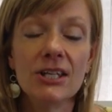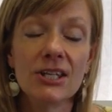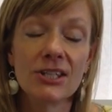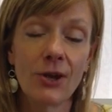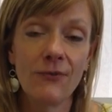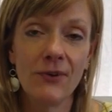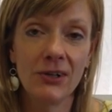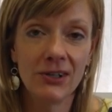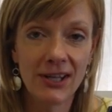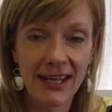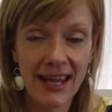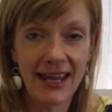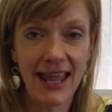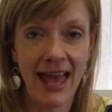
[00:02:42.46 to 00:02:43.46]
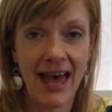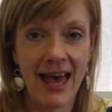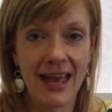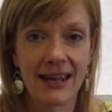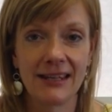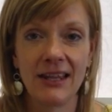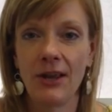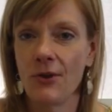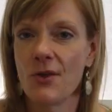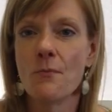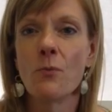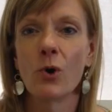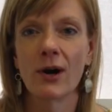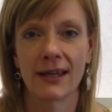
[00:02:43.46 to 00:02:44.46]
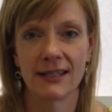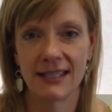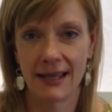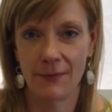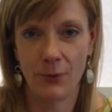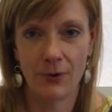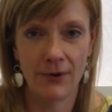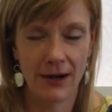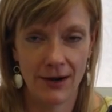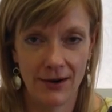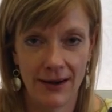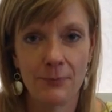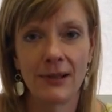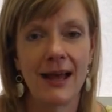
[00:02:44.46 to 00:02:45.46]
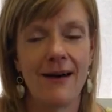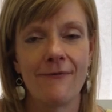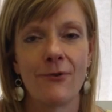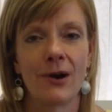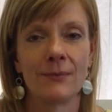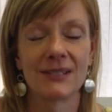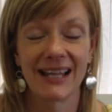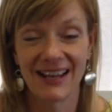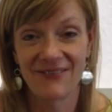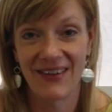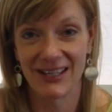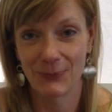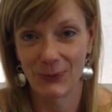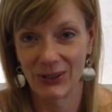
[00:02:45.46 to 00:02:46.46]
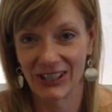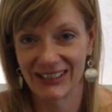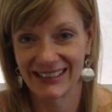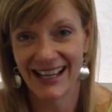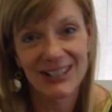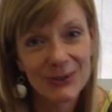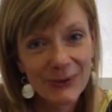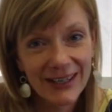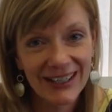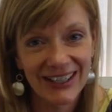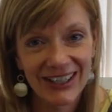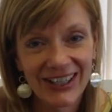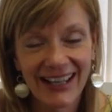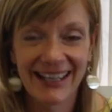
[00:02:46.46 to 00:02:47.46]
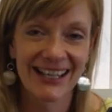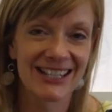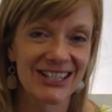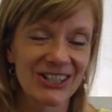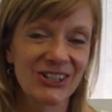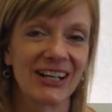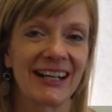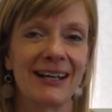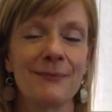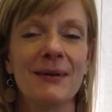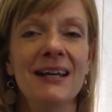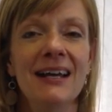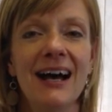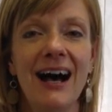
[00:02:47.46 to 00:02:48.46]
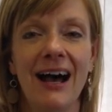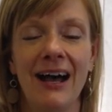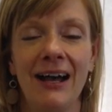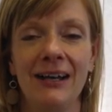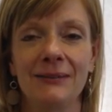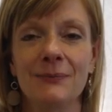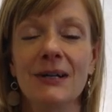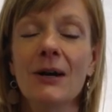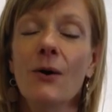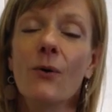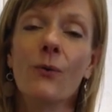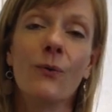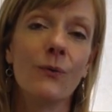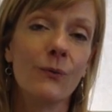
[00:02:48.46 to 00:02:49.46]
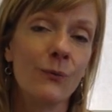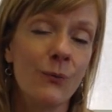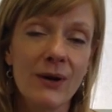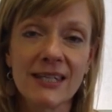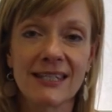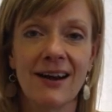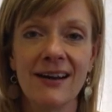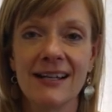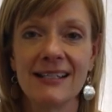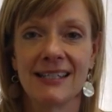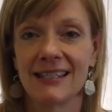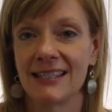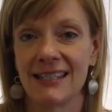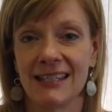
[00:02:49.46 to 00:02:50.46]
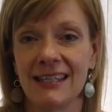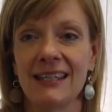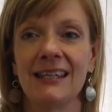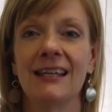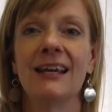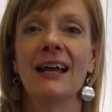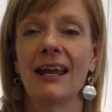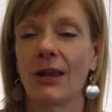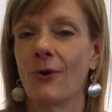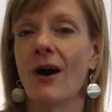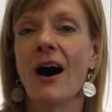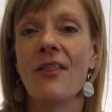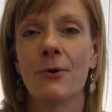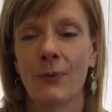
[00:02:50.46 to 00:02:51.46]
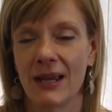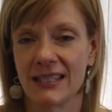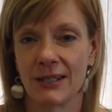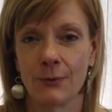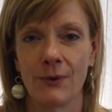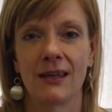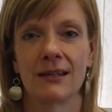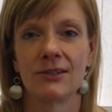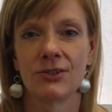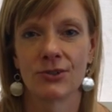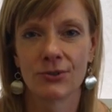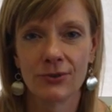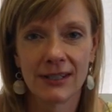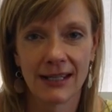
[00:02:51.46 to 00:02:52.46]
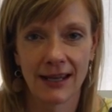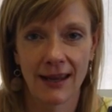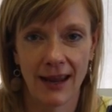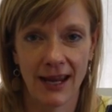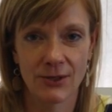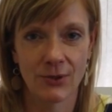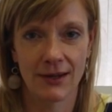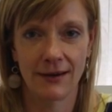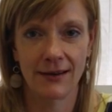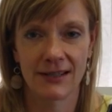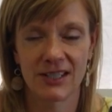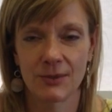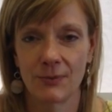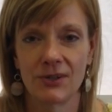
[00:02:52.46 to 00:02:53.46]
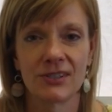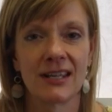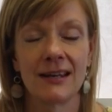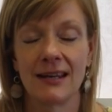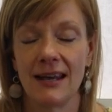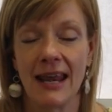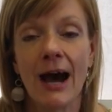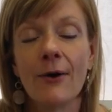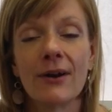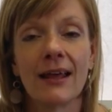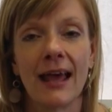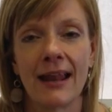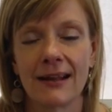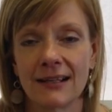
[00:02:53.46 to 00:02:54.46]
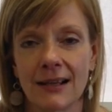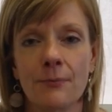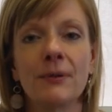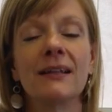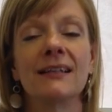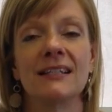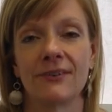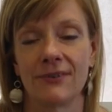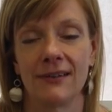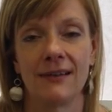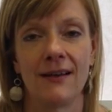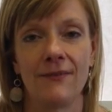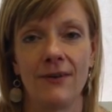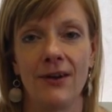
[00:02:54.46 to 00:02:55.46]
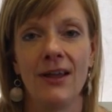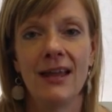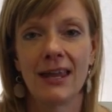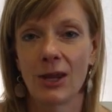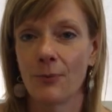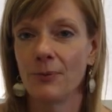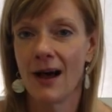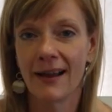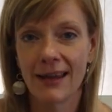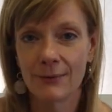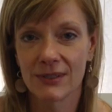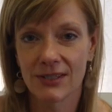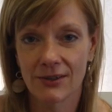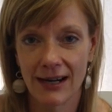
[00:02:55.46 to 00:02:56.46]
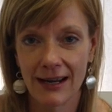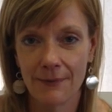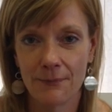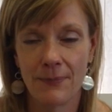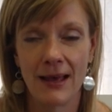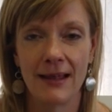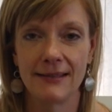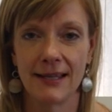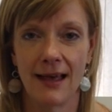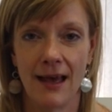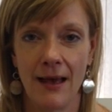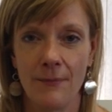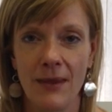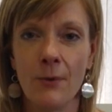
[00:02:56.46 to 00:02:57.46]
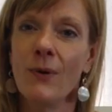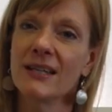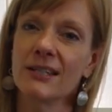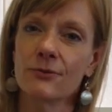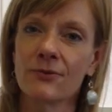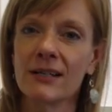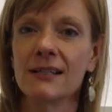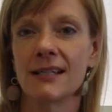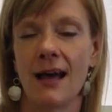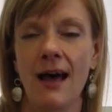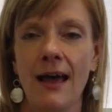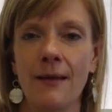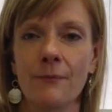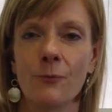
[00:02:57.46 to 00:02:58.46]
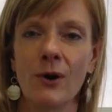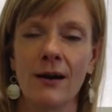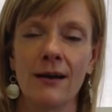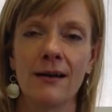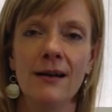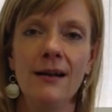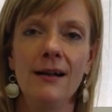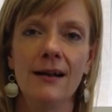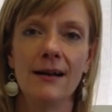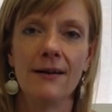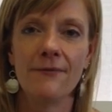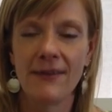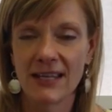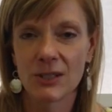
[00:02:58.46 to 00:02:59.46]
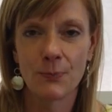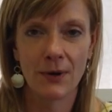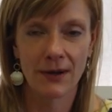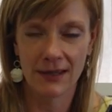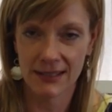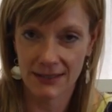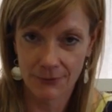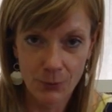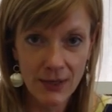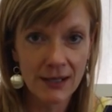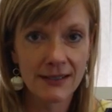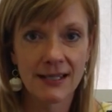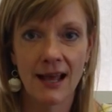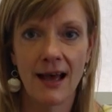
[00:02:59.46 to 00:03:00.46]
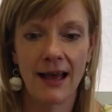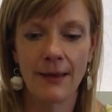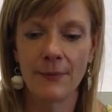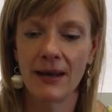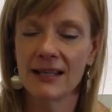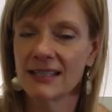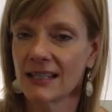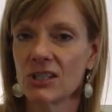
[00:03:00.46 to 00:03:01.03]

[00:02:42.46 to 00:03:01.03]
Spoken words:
So if you're looking at the more contemporary platforms like Facebook, like Twitter, like Instagram, we started to see other ways that we could truly engage with our customers, and now at a completely different level. Blogging was great, but it wasn't real time, where Facebook is real time and it's